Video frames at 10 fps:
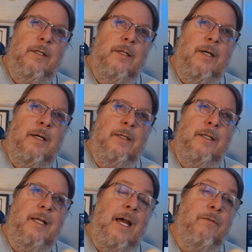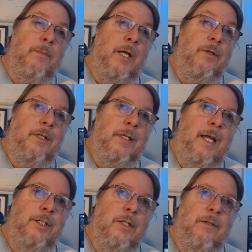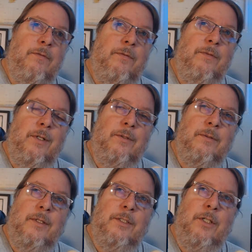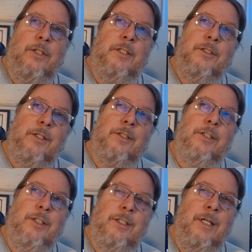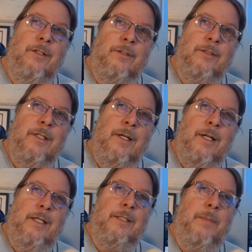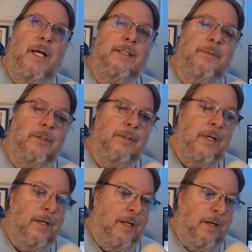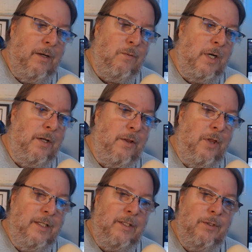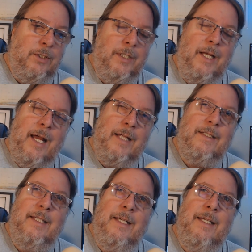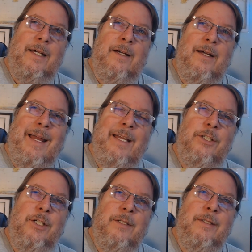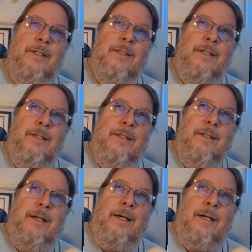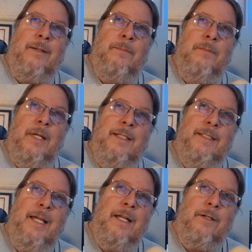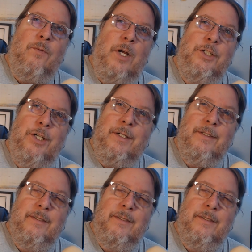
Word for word: Uh, you have a better indication if you know such and such signal is possible. Uh, one of the things I was looking at the uh, Asian um, Asiatic Russia